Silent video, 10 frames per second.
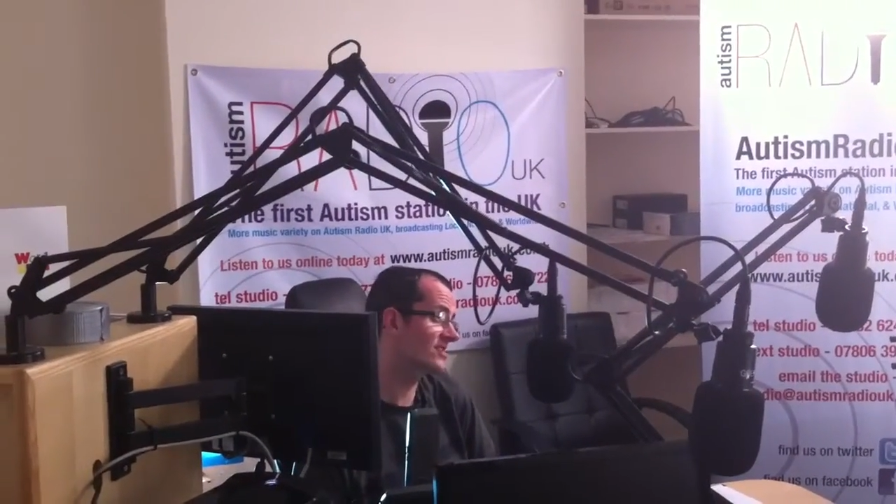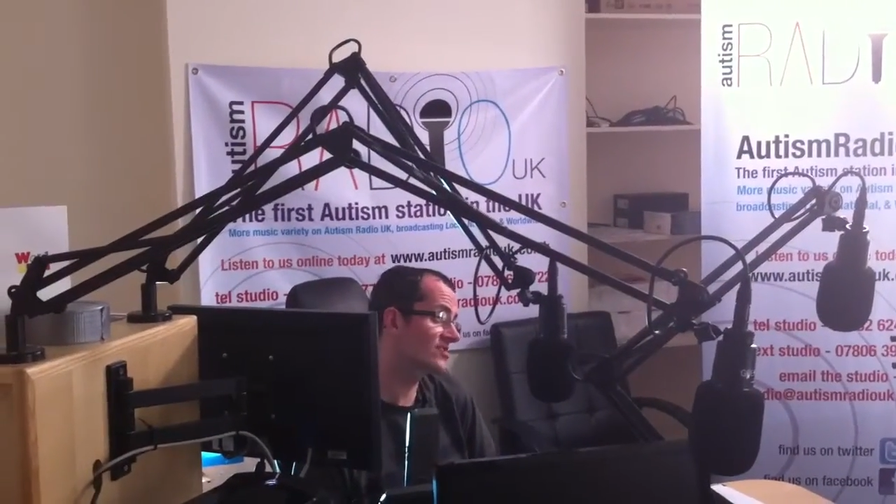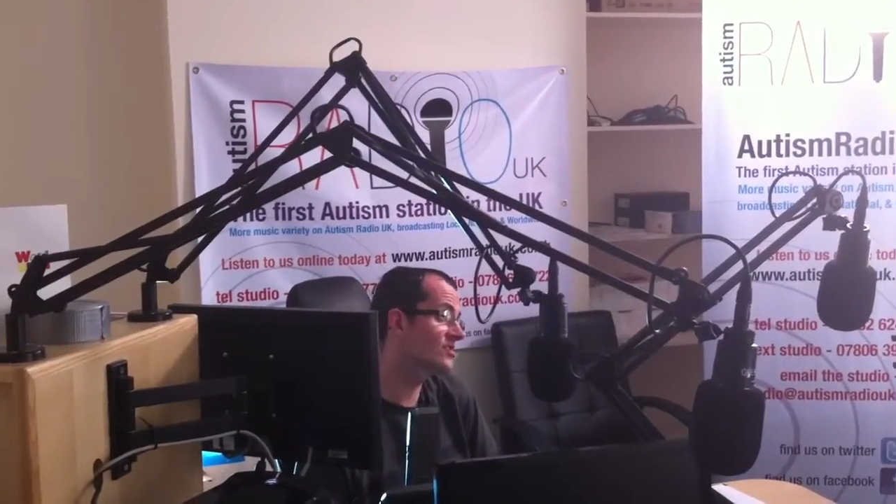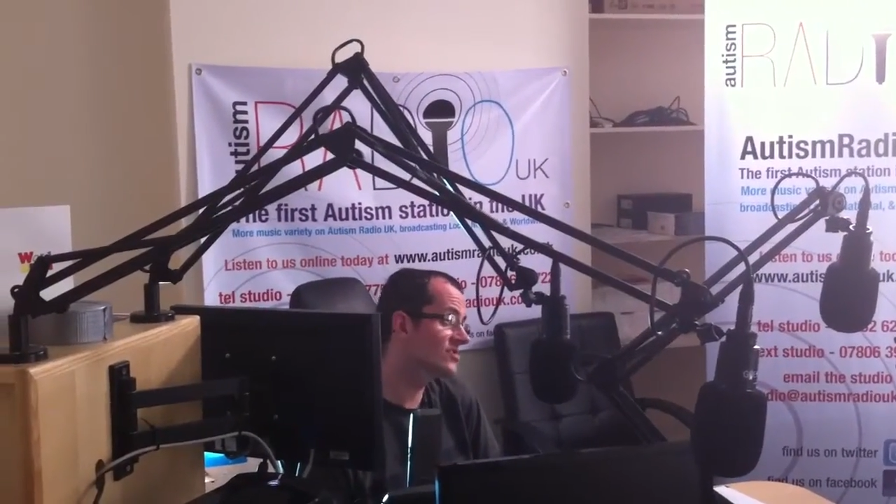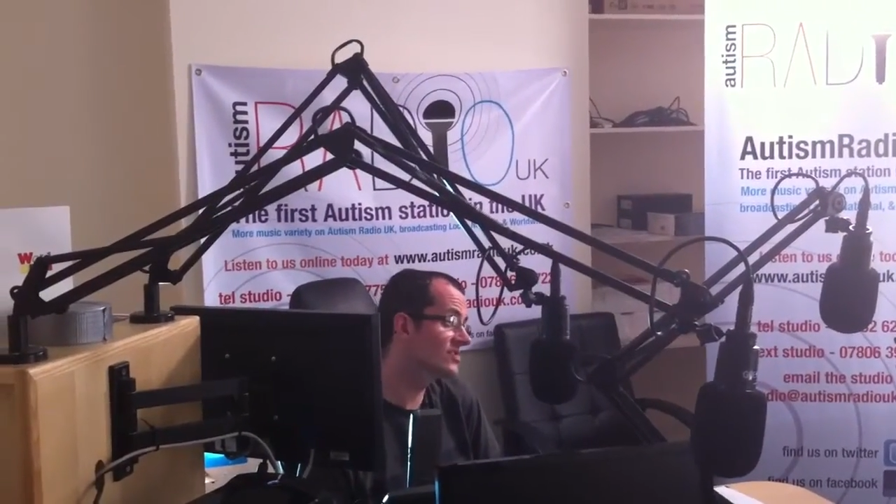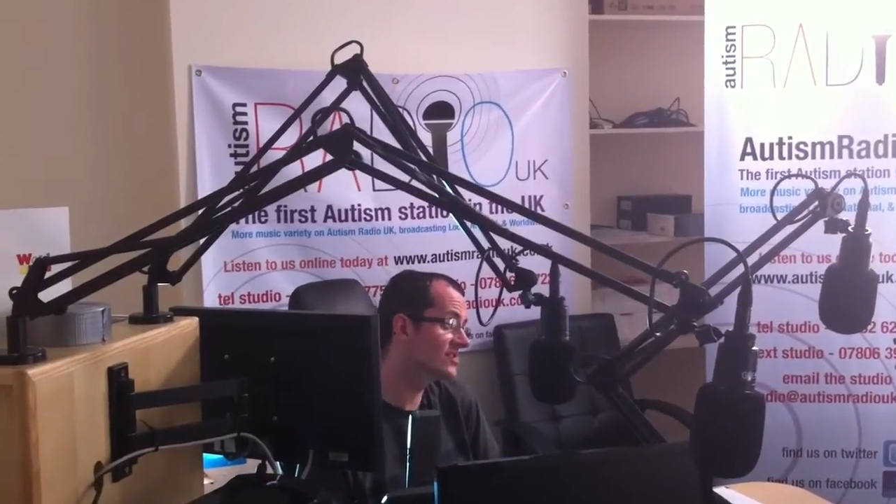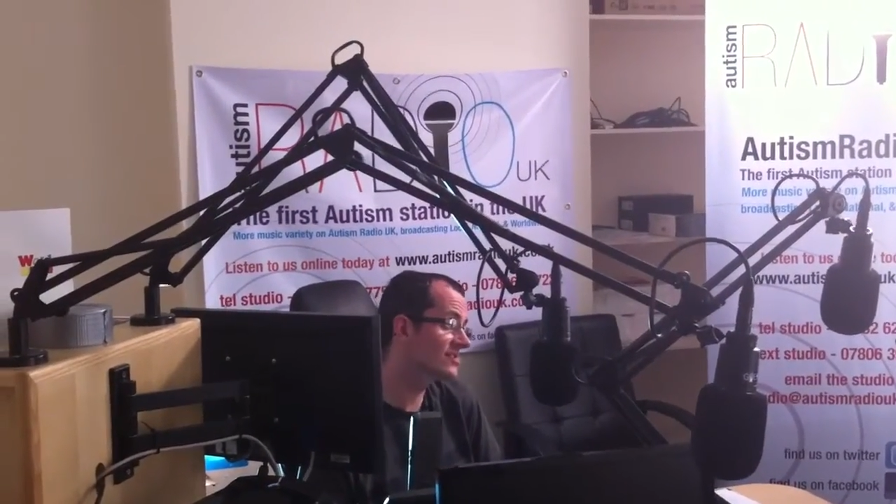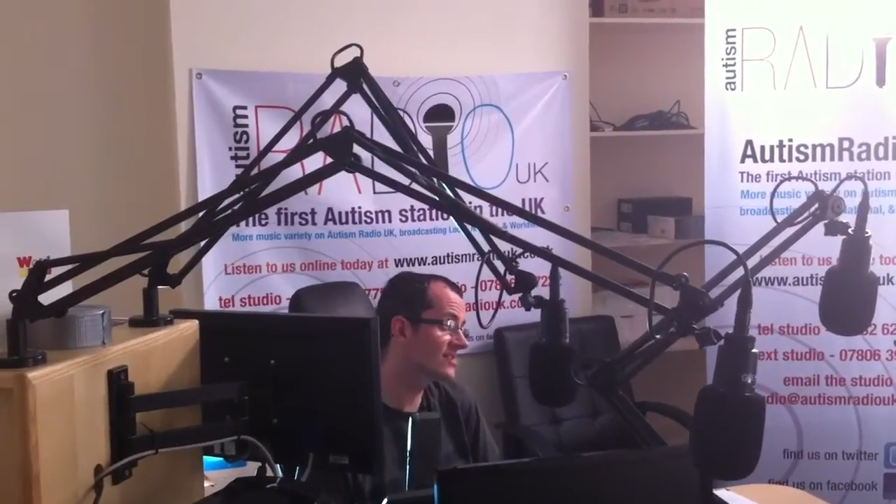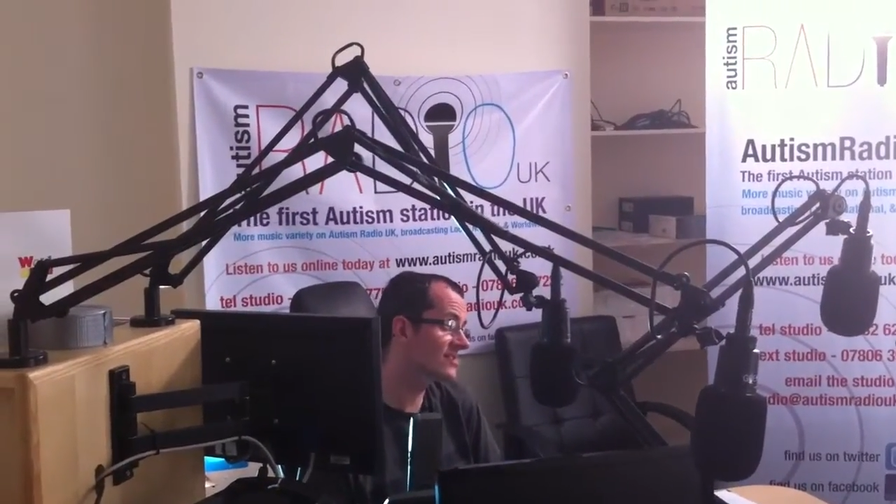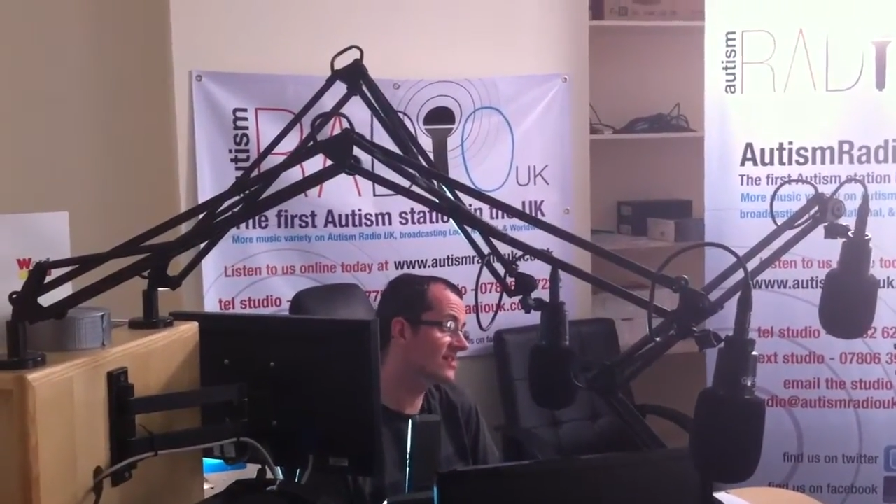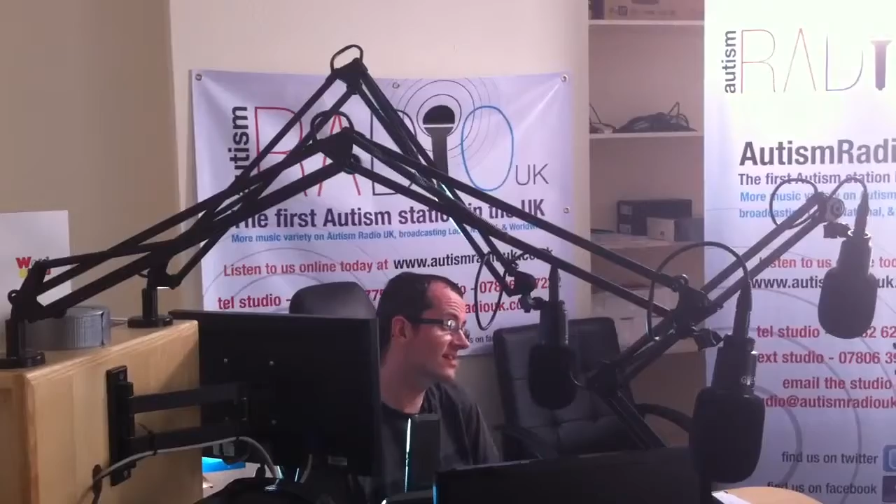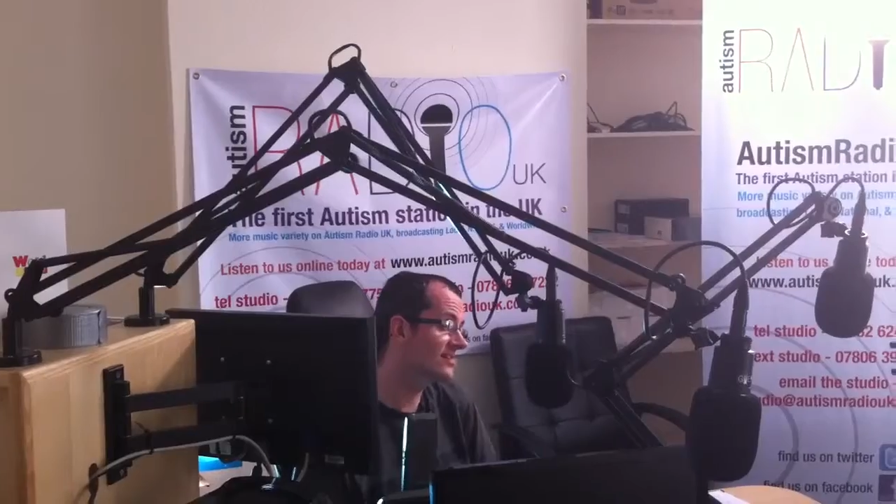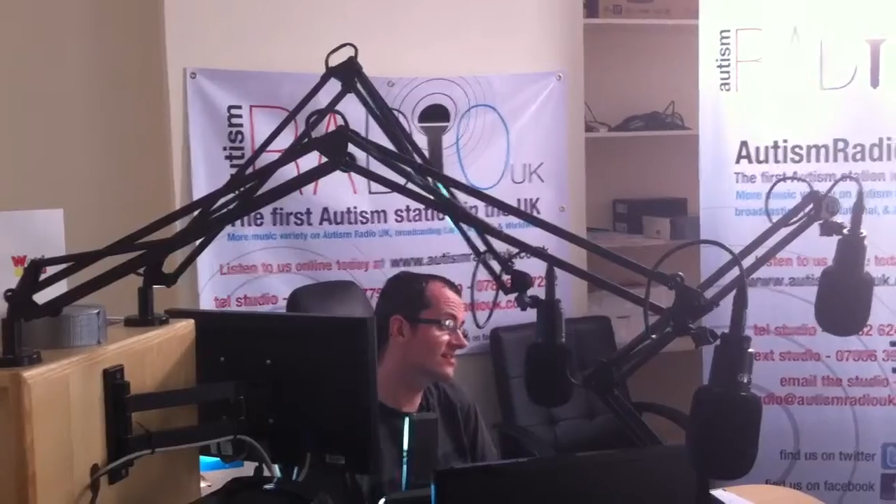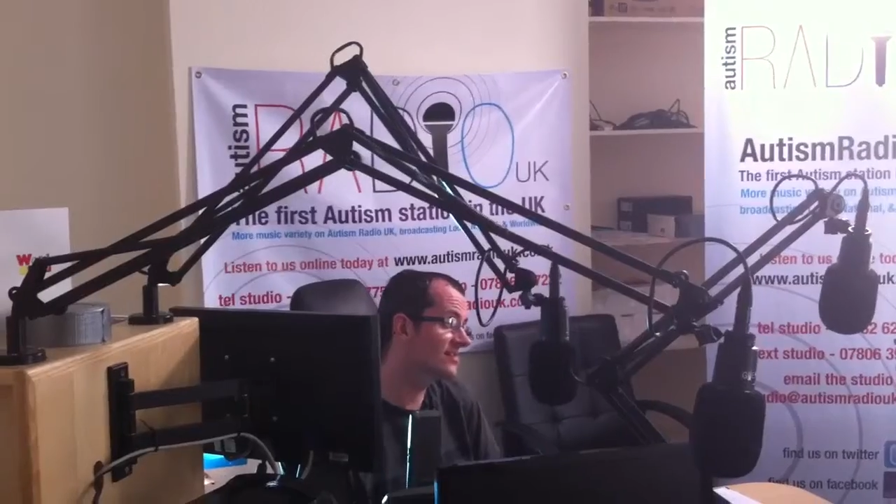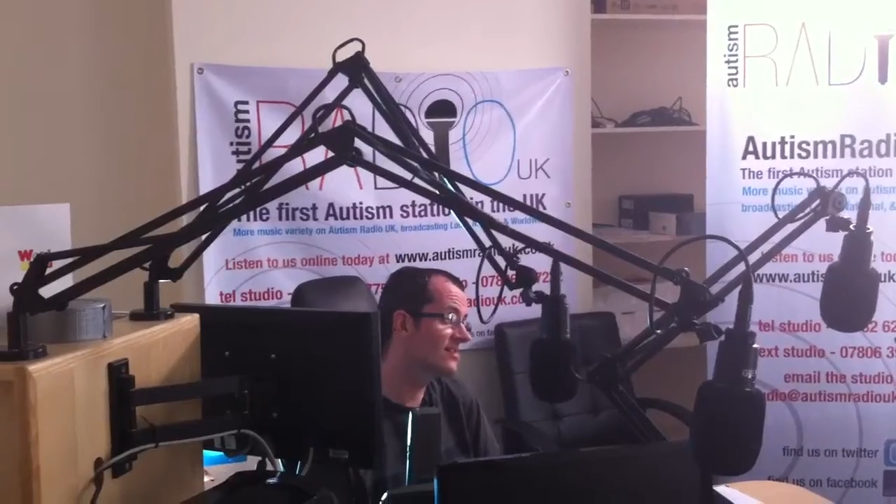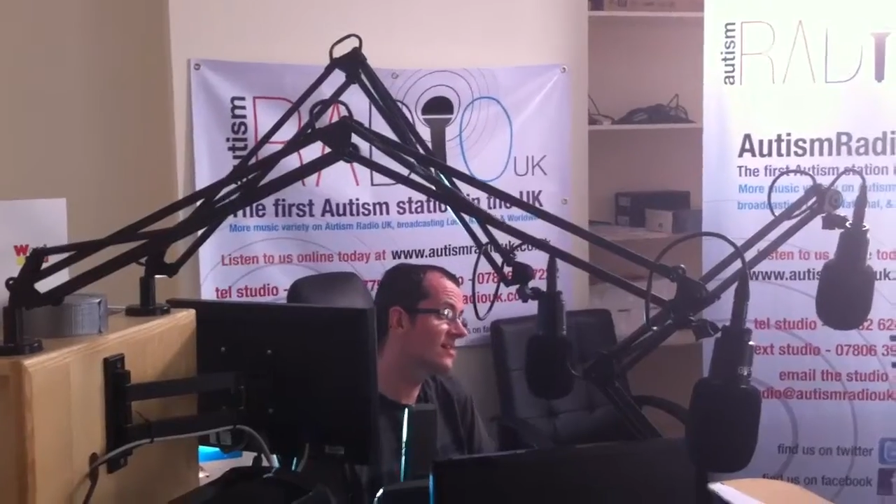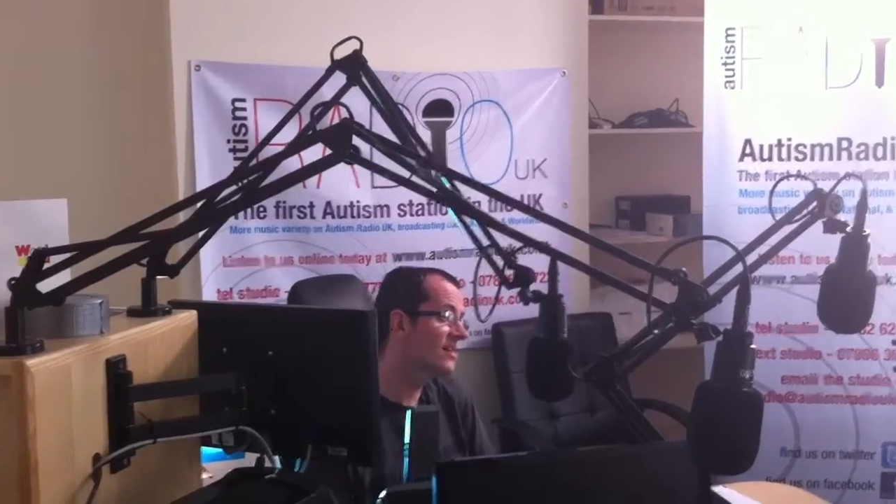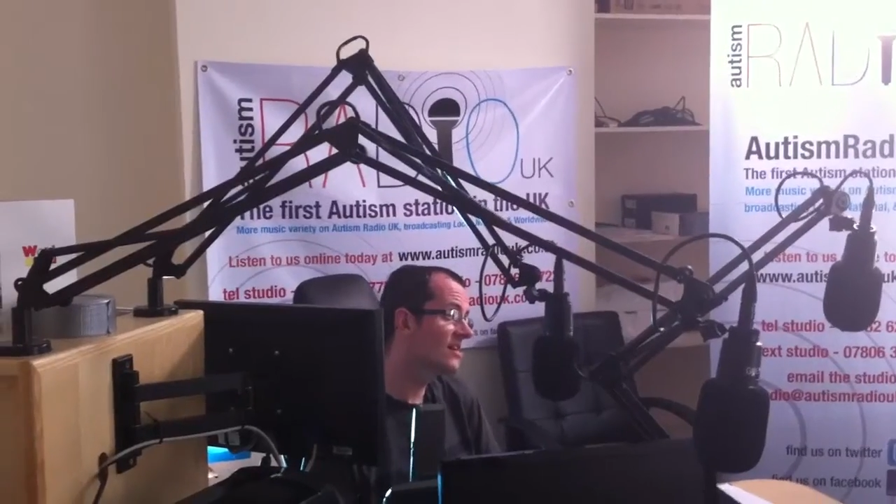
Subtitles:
excluded in society.